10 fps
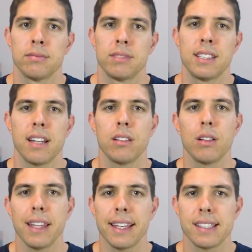The
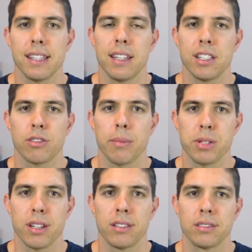download link is in the
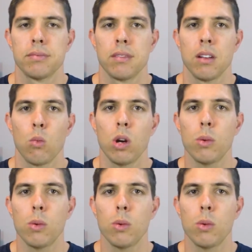description. What